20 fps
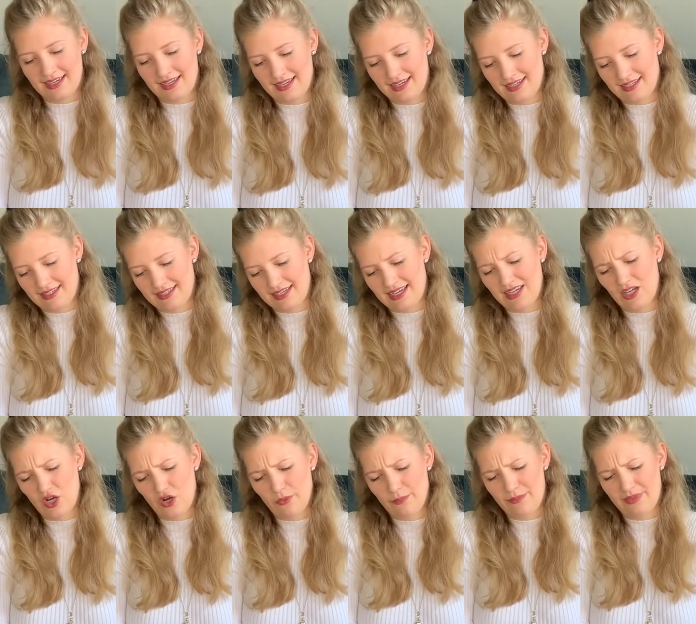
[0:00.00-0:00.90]
and I
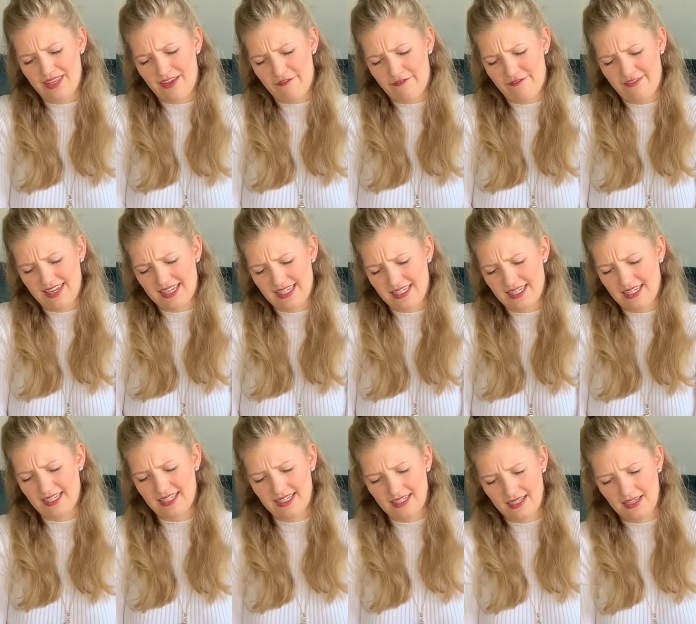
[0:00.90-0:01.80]
hope they fit.
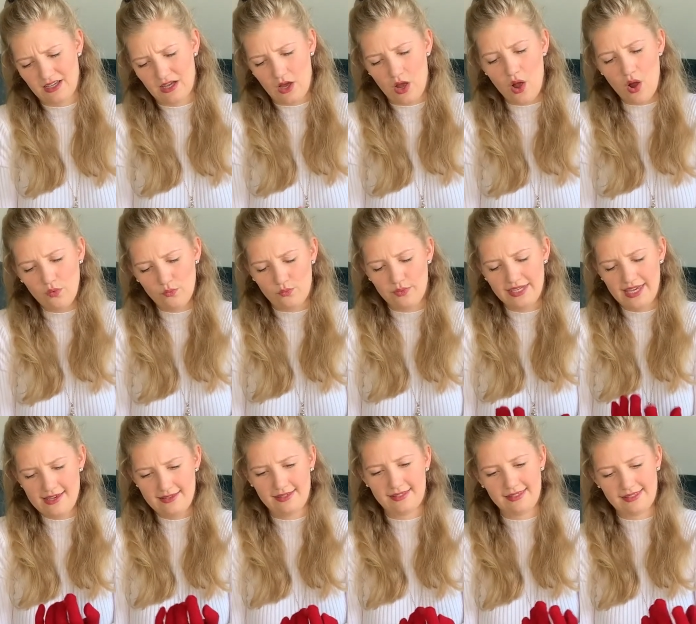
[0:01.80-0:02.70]
Oh
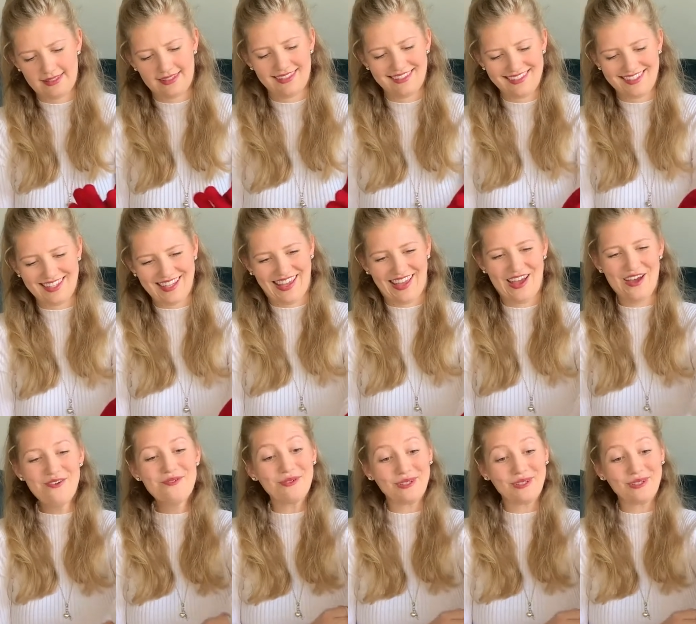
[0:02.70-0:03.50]
yes. Oh